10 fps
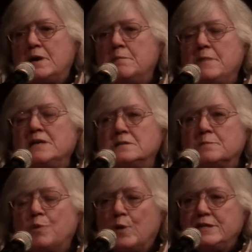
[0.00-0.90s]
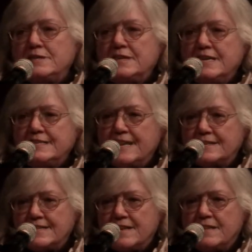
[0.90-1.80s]
makes the point in his
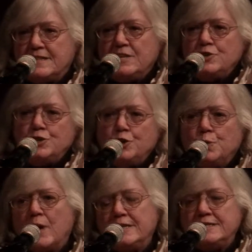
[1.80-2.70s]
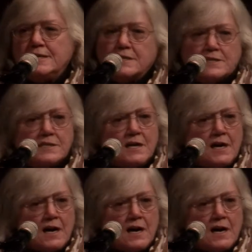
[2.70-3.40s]
essay that these two ideas